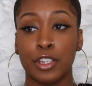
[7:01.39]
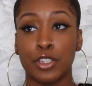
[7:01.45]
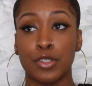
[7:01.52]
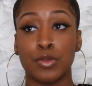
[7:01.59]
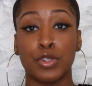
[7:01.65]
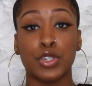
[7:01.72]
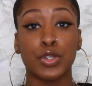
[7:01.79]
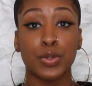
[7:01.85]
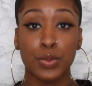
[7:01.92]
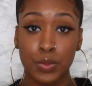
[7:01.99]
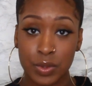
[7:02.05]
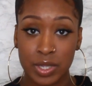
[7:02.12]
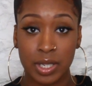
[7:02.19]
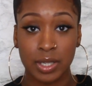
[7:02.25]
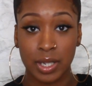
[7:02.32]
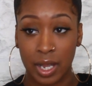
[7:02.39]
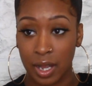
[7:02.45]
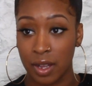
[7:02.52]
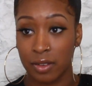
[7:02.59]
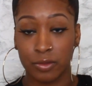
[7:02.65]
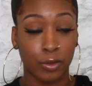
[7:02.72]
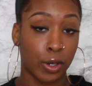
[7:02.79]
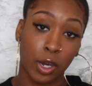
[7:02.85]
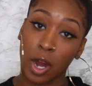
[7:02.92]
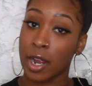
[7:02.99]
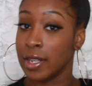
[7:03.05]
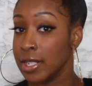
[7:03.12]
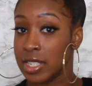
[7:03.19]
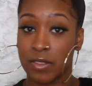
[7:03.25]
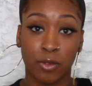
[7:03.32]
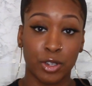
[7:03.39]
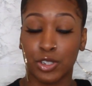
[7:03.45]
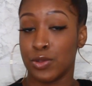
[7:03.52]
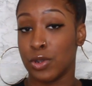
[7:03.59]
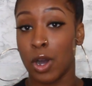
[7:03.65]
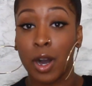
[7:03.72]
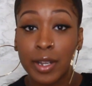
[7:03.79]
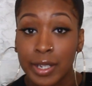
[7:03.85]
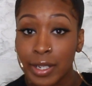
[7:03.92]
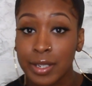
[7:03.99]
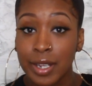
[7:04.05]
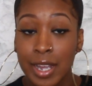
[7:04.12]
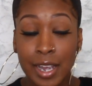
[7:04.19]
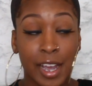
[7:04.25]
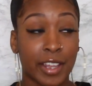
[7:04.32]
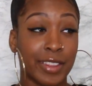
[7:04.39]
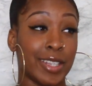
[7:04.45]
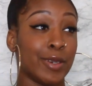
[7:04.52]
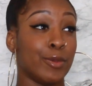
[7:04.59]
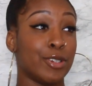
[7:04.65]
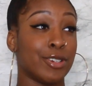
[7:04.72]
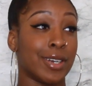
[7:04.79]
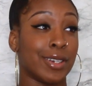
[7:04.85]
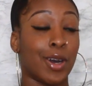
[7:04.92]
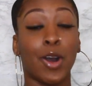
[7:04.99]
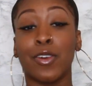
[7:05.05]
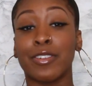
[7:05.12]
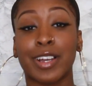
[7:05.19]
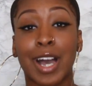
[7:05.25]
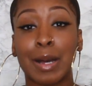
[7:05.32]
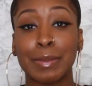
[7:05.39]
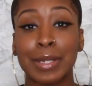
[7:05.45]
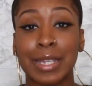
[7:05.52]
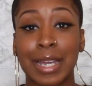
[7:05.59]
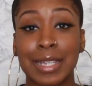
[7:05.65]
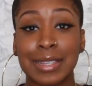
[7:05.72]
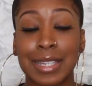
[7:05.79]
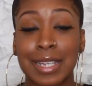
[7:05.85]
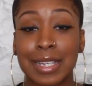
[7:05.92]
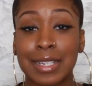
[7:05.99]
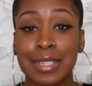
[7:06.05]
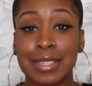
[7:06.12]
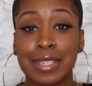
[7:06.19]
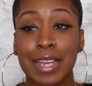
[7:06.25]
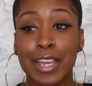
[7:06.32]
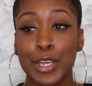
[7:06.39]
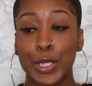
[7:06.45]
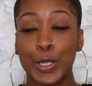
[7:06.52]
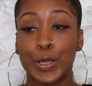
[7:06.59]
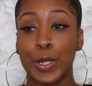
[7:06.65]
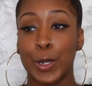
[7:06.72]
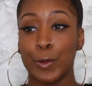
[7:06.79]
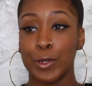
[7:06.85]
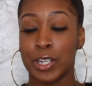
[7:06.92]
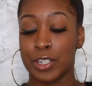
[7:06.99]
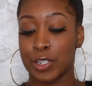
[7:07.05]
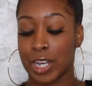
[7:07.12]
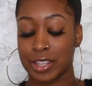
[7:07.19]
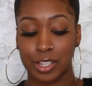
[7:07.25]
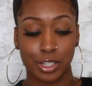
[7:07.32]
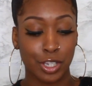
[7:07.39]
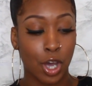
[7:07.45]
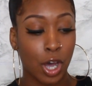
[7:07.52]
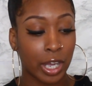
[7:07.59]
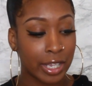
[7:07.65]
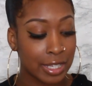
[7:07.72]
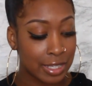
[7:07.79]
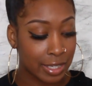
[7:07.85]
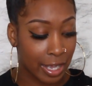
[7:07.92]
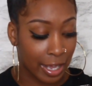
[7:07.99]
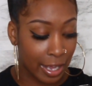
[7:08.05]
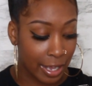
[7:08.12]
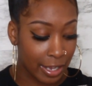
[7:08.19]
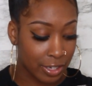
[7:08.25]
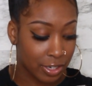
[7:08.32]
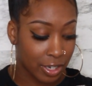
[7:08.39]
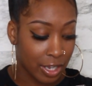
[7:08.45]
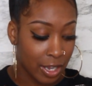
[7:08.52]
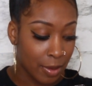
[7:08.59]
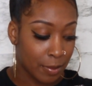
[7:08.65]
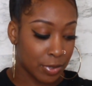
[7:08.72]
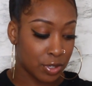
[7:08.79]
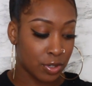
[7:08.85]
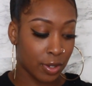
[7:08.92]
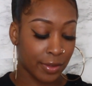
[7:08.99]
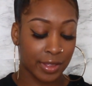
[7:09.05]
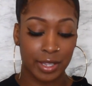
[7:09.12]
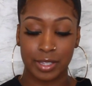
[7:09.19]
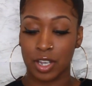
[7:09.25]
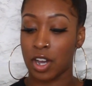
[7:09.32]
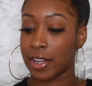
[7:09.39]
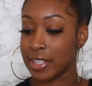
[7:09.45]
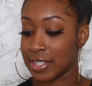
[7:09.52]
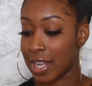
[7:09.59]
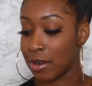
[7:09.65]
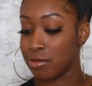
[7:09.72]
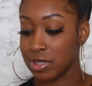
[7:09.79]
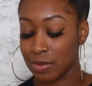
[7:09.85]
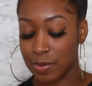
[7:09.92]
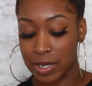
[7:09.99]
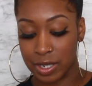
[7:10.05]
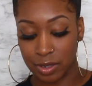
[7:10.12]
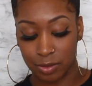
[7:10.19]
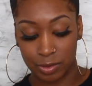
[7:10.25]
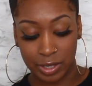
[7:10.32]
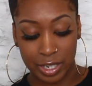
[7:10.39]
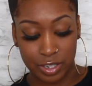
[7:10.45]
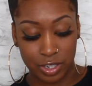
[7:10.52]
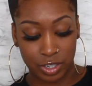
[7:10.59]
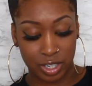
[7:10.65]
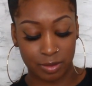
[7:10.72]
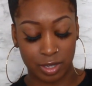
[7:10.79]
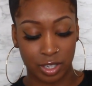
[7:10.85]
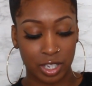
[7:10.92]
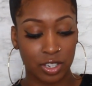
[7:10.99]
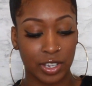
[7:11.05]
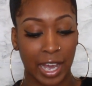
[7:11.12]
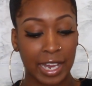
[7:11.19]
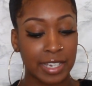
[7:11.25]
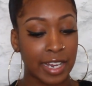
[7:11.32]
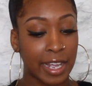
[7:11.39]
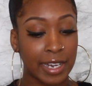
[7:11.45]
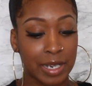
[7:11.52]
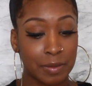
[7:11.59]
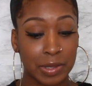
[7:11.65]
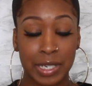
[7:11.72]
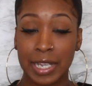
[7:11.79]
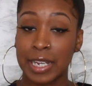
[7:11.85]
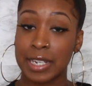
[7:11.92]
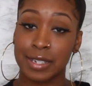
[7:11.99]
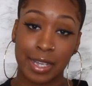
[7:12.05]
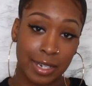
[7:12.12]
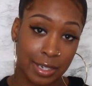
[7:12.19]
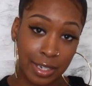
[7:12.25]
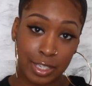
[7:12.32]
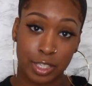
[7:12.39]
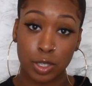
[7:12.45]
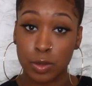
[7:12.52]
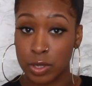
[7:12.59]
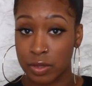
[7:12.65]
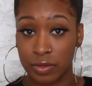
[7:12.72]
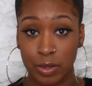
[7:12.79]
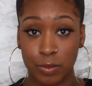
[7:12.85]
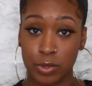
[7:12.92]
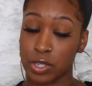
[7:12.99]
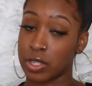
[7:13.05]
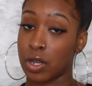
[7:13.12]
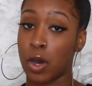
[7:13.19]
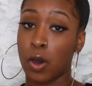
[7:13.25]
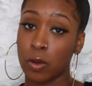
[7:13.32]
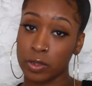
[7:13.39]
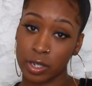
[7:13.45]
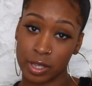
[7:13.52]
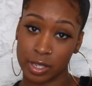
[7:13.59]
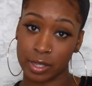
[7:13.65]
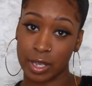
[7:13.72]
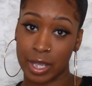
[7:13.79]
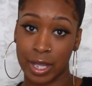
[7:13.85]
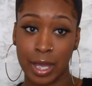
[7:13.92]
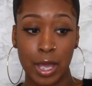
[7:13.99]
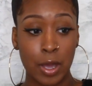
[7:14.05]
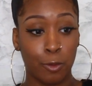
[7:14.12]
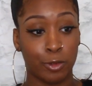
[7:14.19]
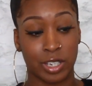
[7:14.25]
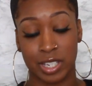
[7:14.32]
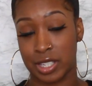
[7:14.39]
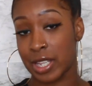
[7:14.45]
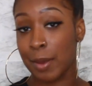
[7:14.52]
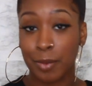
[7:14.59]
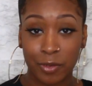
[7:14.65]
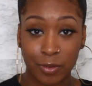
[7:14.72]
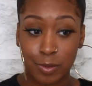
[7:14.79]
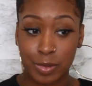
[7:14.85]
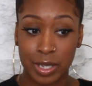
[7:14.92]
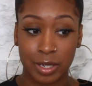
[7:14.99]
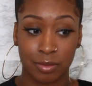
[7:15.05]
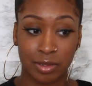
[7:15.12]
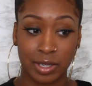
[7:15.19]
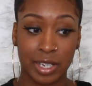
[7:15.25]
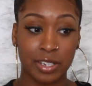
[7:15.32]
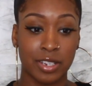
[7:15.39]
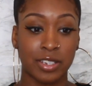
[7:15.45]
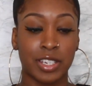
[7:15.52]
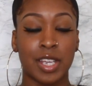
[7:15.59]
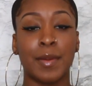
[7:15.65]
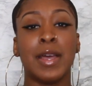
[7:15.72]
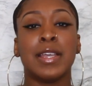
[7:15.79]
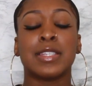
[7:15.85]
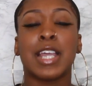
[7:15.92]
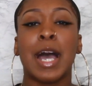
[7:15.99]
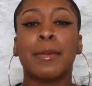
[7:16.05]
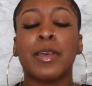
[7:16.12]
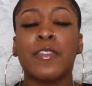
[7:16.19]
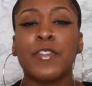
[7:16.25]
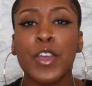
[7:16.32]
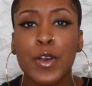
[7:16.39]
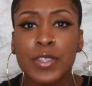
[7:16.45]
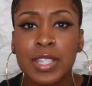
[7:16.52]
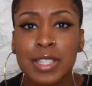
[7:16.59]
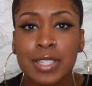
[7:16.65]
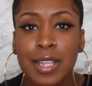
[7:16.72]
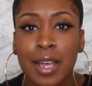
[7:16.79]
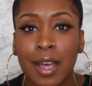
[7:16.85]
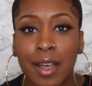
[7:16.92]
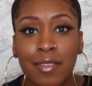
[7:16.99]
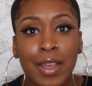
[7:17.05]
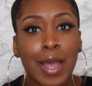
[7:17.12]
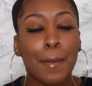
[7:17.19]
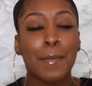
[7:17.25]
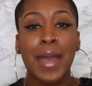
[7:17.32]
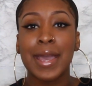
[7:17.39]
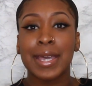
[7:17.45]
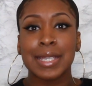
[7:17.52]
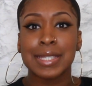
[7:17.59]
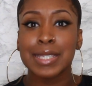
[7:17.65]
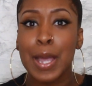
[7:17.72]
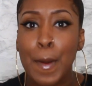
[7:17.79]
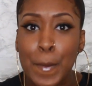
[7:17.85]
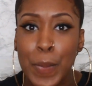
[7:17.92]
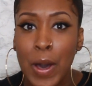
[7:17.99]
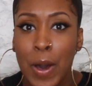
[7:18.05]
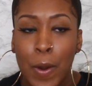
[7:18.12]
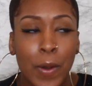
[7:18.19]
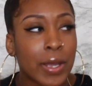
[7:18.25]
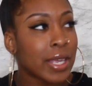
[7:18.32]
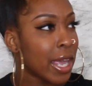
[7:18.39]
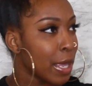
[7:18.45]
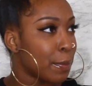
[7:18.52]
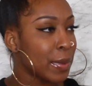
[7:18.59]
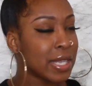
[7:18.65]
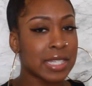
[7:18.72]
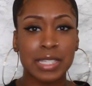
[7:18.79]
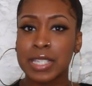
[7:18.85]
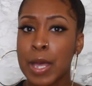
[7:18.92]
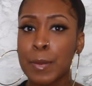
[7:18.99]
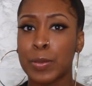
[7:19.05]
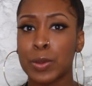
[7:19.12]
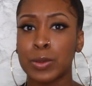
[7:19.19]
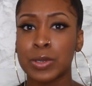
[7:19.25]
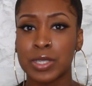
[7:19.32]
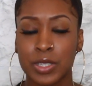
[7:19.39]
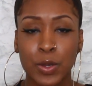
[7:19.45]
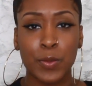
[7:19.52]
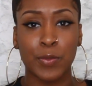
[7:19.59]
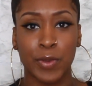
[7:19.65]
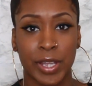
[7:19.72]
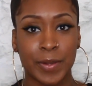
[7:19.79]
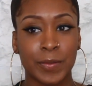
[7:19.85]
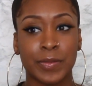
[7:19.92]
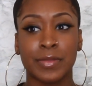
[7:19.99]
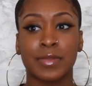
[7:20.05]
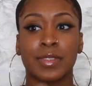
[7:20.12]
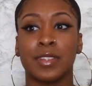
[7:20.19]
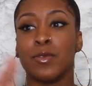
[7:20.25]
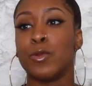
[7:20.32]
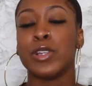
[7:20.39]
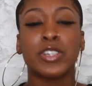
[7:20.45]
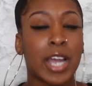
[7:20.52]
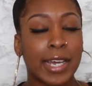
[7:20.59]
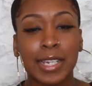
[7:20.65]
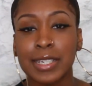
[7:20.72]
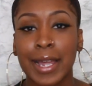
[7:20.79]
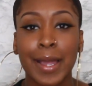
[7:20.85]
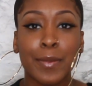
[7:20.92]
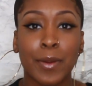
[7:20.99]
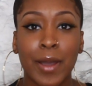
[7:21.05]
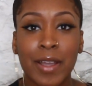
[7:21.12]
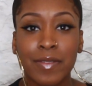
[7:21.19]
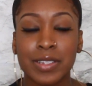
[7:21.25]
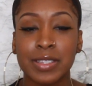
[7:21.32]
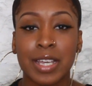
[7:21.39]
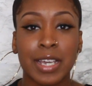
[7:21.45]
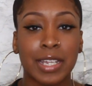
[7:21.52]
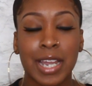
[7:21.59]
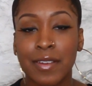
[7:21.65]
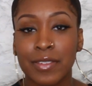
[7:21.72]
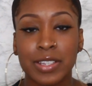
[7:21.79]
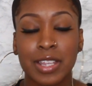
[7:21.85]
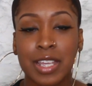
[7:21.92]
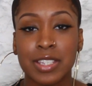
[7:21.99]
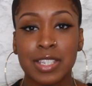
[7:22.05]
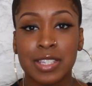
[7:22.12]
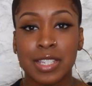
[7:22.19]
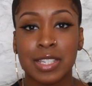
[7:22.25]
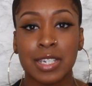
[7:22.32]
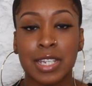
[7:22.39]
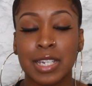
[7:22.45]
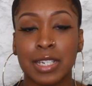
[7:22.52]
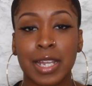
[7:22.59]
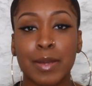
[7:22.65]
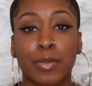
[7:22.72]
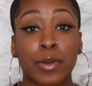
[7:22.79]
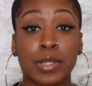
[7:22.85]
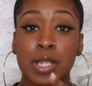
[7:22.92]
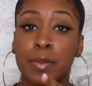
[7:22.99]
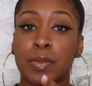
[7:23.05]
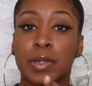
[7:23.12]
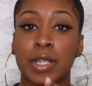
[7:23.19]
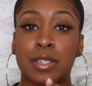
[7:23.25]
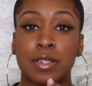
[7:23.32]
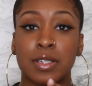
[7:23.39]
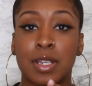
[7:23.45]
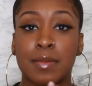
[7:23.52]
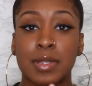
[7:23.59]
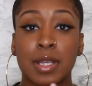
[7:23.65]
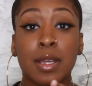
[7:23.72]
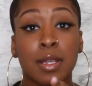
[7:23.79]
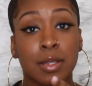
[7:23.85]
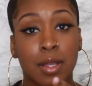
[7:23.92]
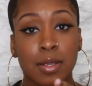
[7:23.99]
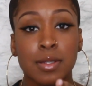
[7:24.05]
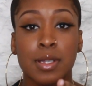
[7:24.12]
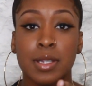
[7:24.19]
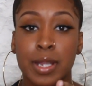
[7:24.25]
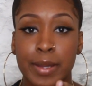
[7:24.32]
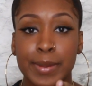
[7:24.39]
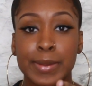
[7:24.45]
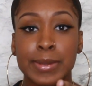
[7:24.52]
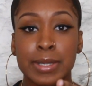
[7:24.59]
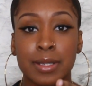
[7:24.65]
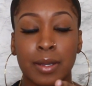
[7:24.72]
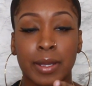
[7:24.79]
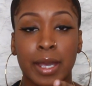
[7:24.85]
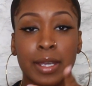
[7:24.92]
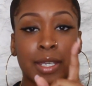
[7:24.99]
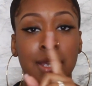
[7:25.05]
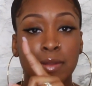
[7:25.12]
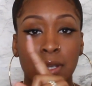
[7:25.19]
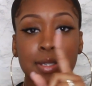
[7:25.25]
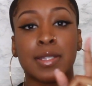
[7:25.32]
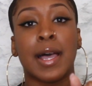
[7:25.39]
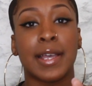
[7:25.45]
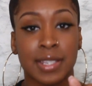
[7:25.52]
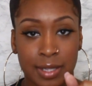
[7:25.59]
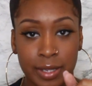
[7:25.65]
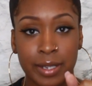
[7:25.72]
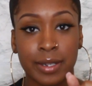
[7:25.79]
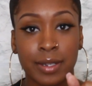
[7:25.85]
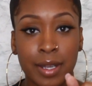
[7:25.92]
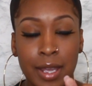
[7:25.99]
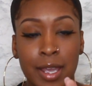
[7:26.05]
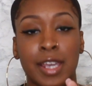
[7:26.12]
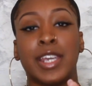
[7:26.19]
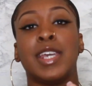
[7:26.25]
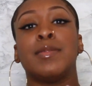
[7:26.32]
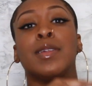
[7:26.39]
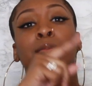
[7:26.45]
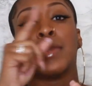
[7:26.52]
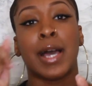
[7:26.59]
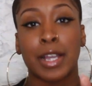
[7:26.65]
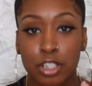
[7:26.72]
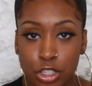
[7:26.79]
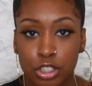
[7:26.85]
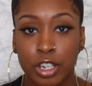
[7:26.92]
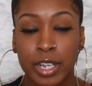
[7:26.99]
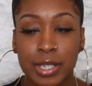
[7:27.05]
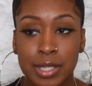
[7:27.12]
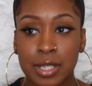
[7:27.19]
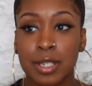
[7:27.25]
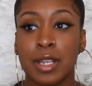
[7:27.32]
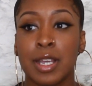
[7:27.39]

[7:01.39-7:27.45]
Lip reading: you choose to love regardless of what you call it. I think we try to overcomplicate things. You got the talking stage, but then talking's not really being in a relationship. And then you got dating, but that ain't dating exclusively, which is a whole nother thing, which is separate from being in a relationship. Stop confusing stuff. Make it simple. Keep it simple, stupid. We try to label everything, and everything just doesn't need a label except relationships. Those need labels. Okay, keep those lines clear and keep them lines strict.